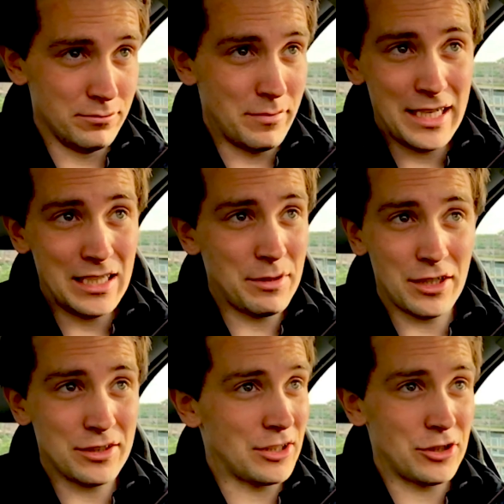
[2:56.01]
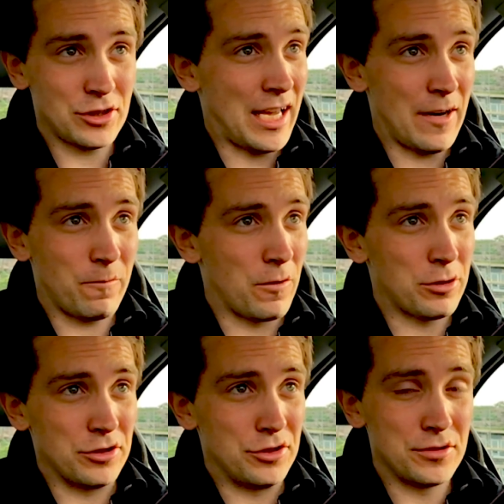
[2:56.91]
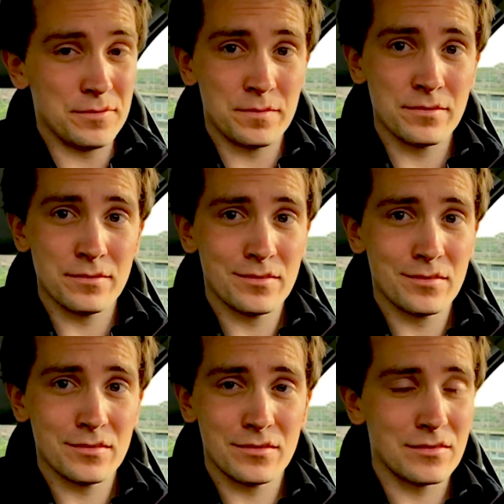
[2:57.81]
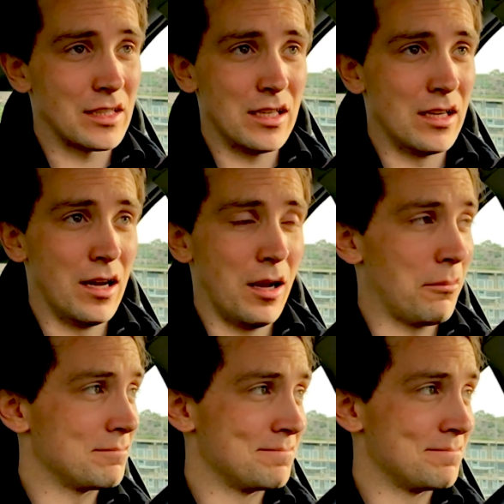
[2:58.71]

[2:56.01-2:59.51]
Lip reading: Mainly because I just can't focus. I